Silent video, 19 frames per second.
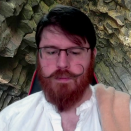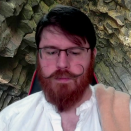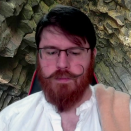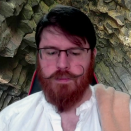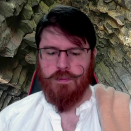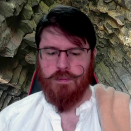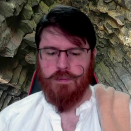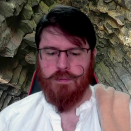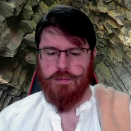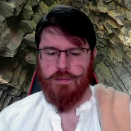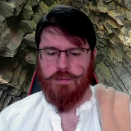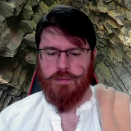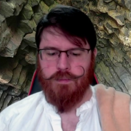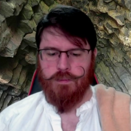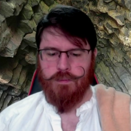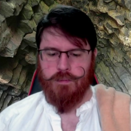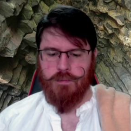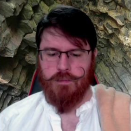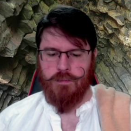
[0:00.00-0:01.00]

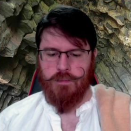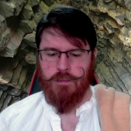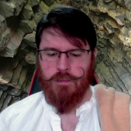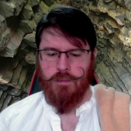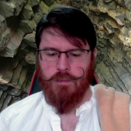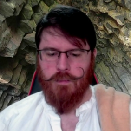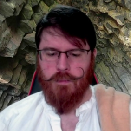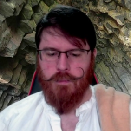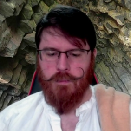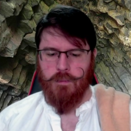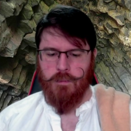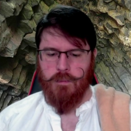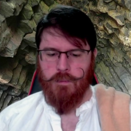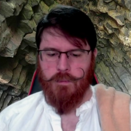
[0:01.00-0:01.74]
Nobody speaks.